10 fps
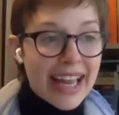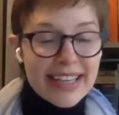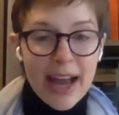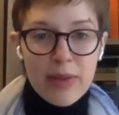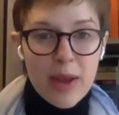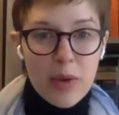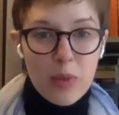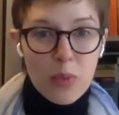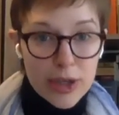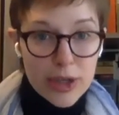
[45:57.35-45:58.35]
and how
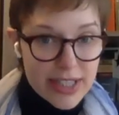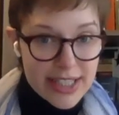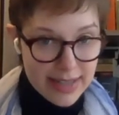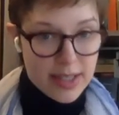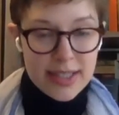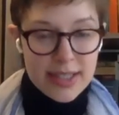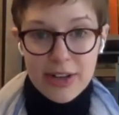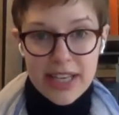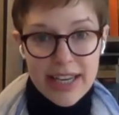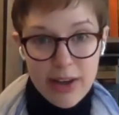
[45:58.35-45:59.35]
they weren't
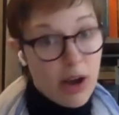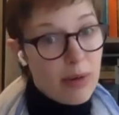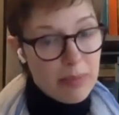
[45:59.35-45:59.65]
necessarily,